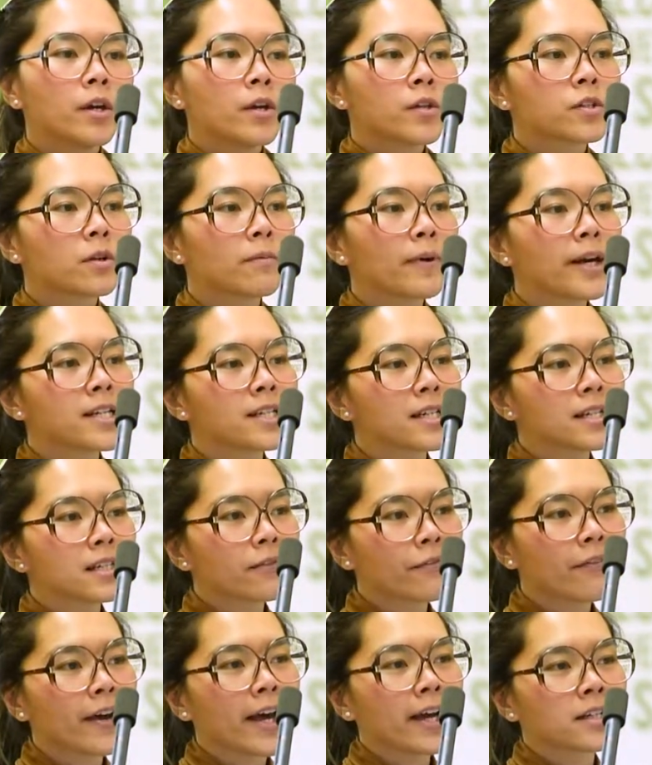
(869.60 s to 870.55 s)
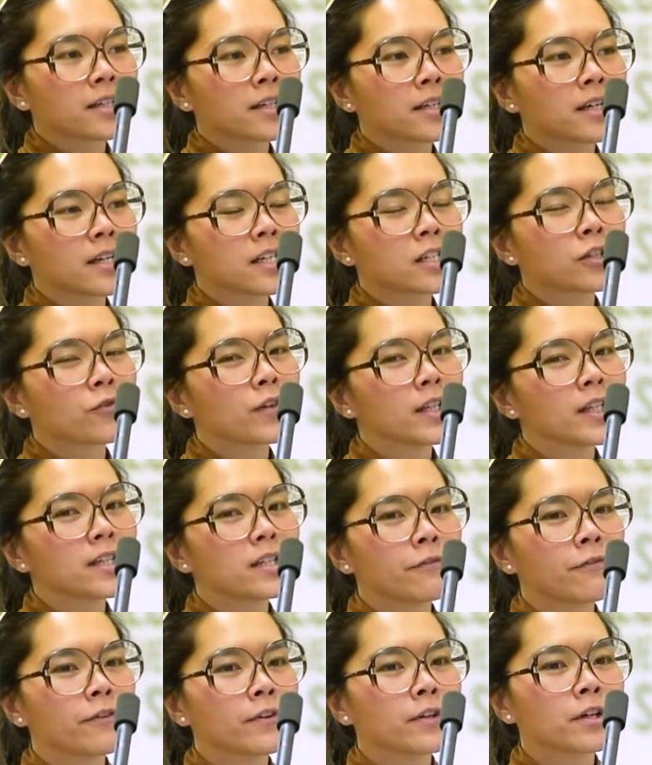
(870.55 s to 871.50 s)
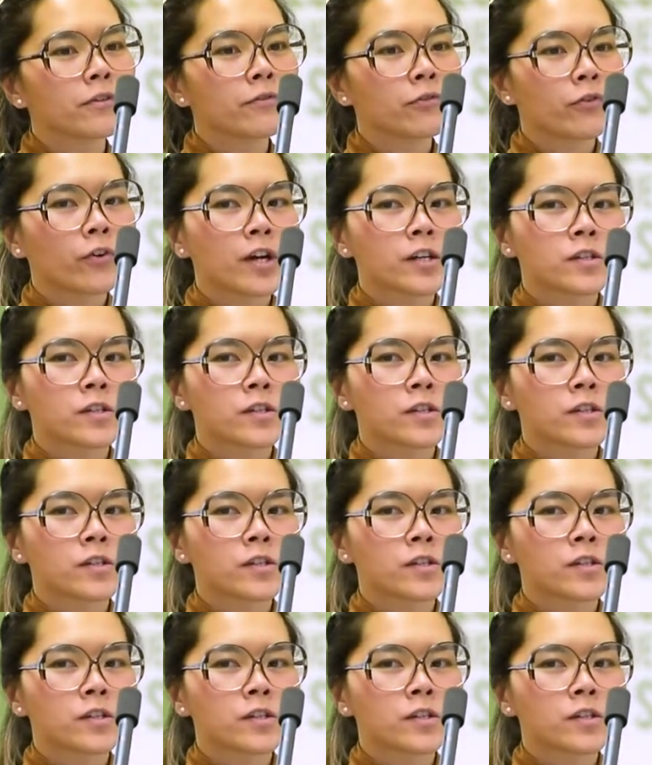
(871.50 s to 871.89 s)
So by this factor, it is really difficult for